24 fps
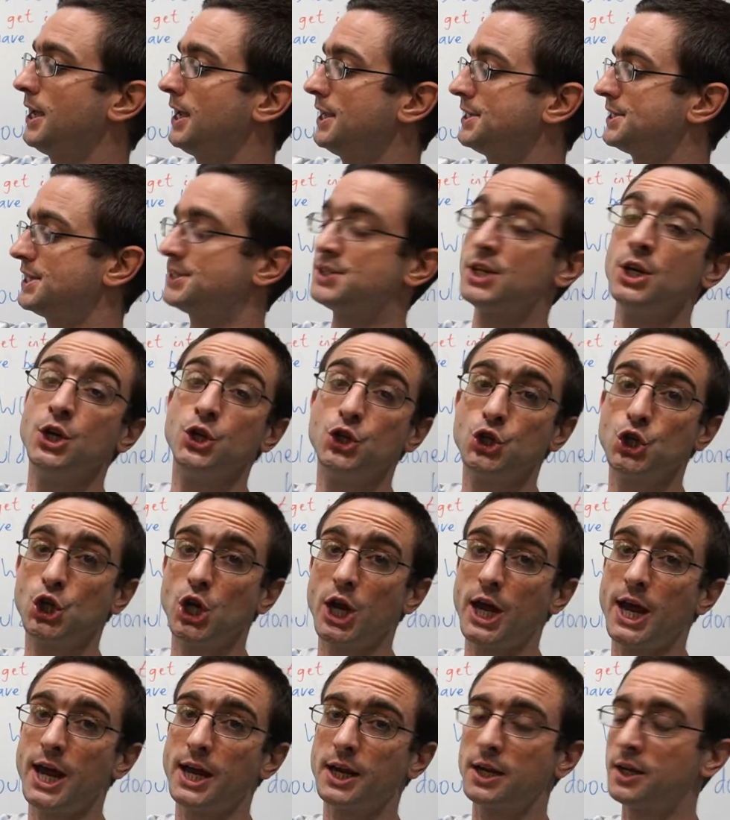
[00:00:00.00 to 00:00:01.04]
it says
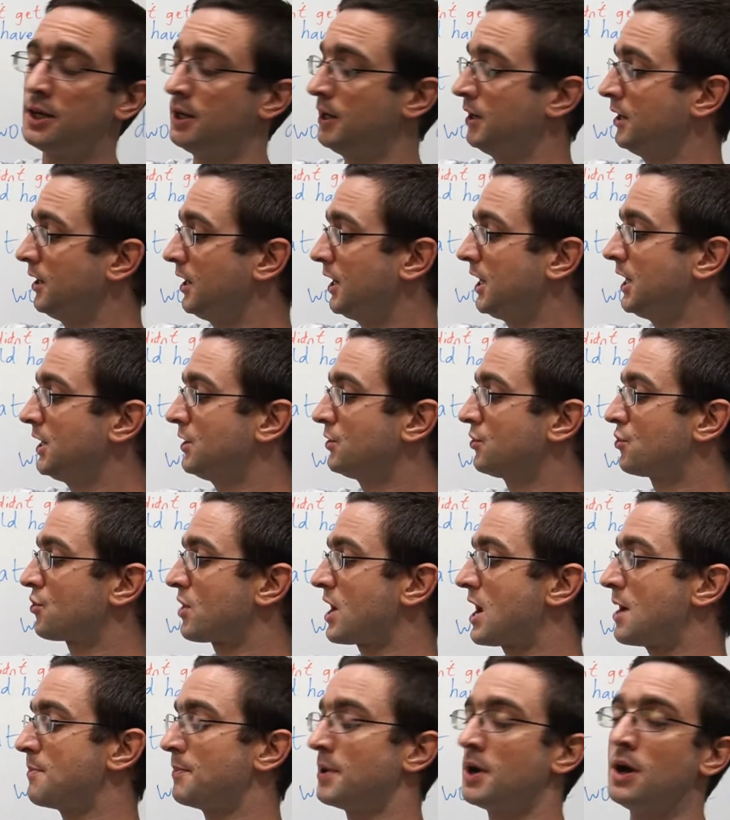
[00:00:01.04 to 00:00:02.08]
check in
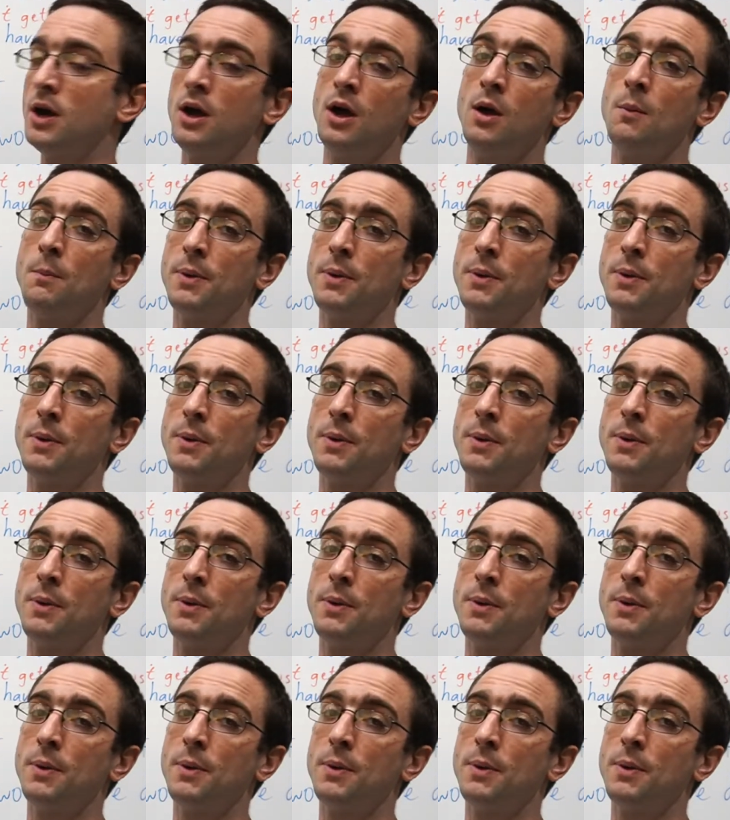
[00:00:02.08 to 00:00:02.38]
grammar,